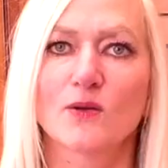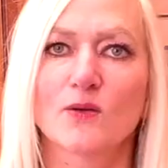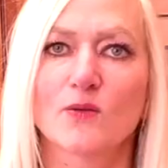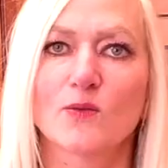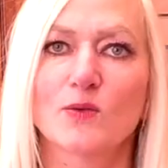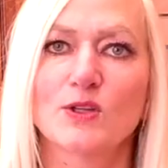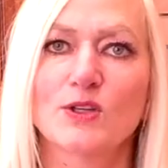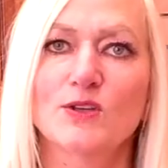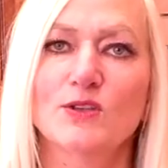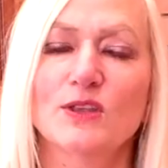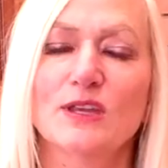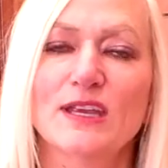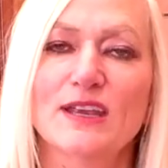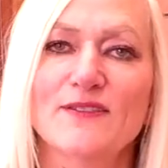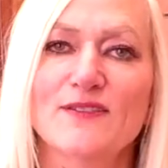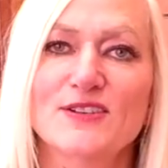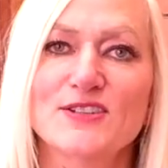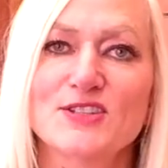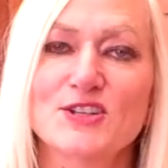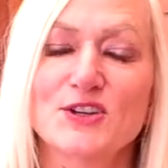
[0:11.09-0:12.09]
When you think of
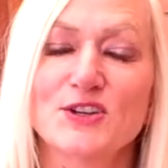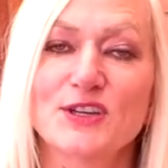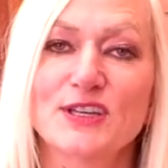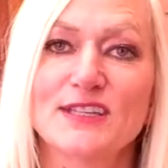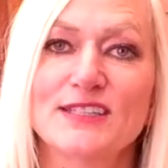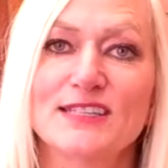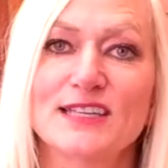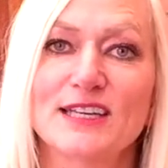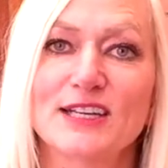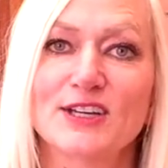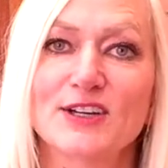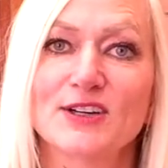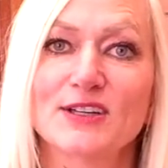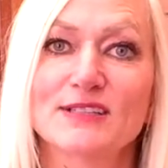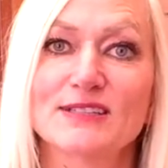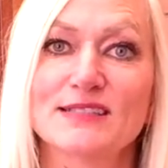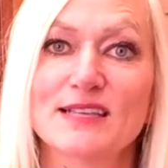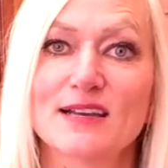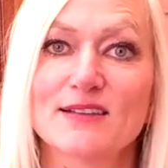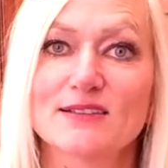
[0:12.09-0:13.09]
a turkey dinner, it
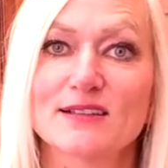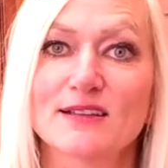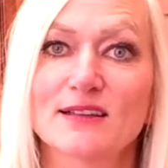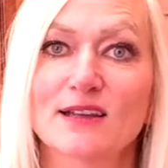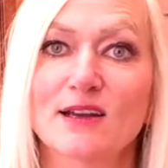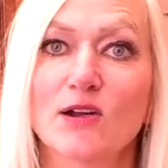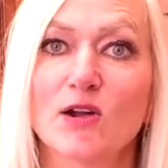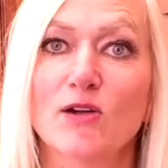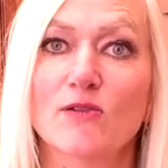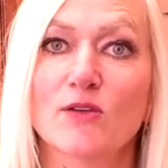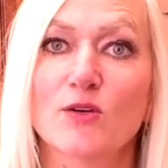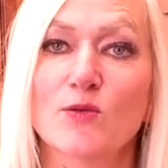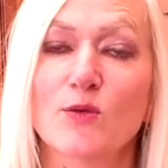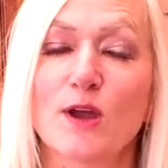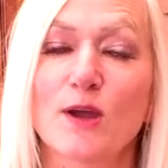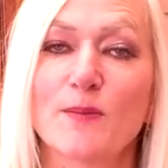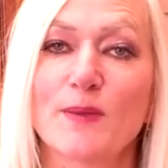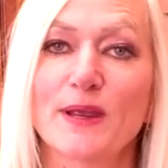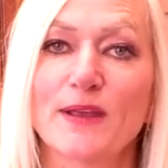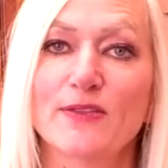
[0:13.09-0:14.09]
sounds a little
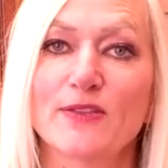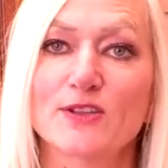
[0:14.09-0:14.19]
overwhelming.